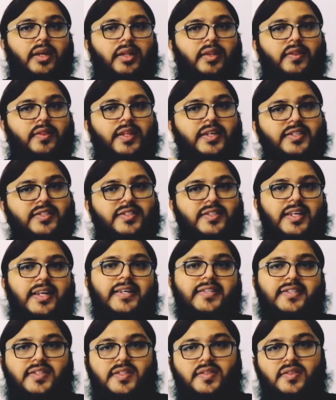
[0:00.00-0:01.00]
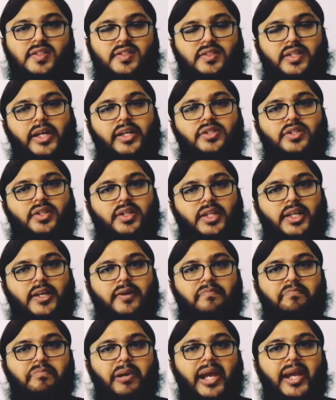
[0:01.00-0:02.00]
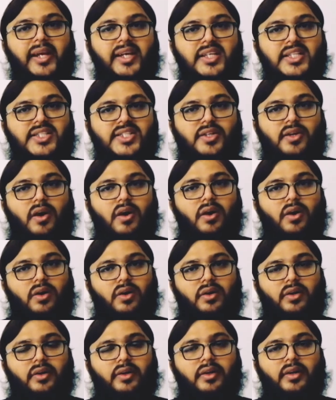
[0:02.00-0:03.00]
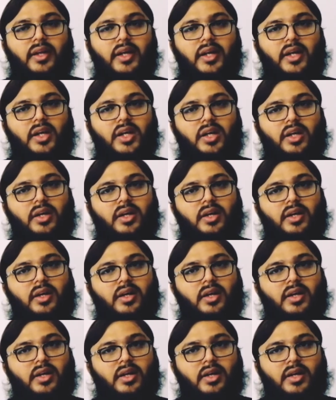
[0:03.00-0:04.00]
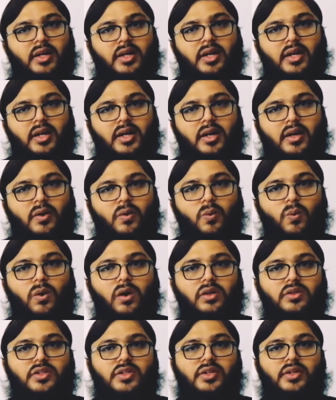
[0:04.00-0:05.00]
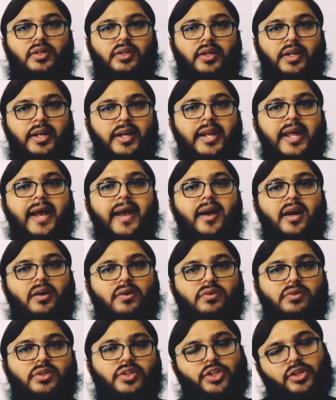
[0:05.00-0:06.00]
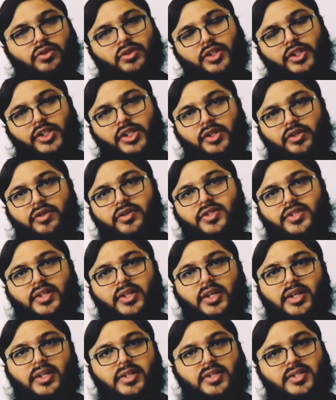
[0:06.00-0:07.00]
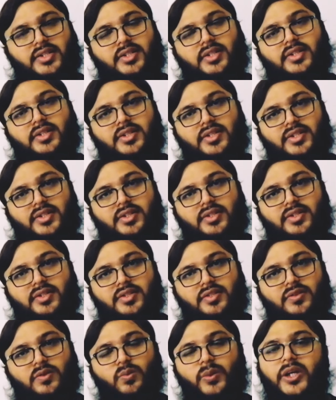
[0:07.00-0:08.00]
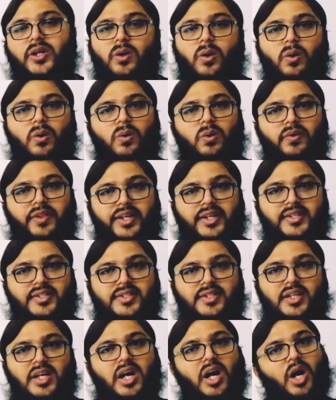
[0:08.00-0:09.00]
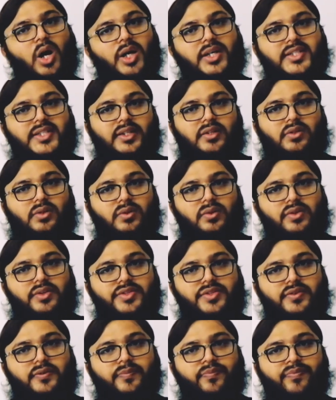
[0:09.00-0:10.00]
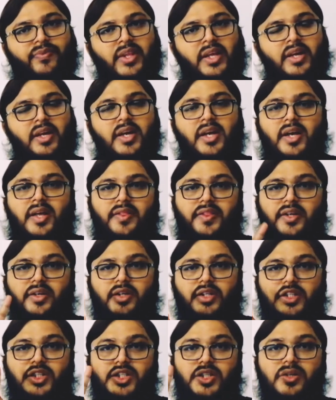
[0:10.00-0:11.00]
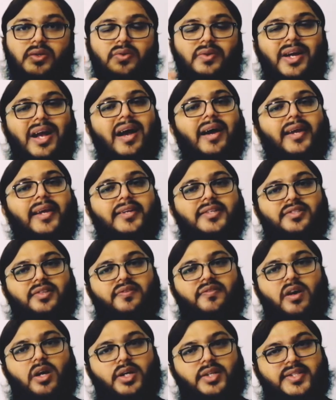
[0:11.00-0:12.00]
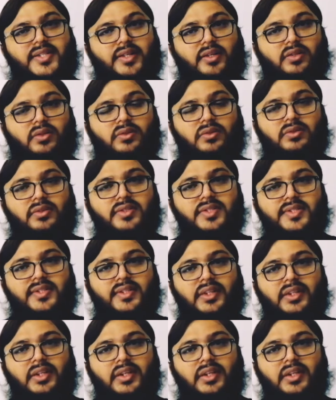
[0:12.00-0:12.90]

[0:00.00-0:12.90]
this lesson is actually based on what noun you're using in a sentence. We call this articles. There are two kinds of articles.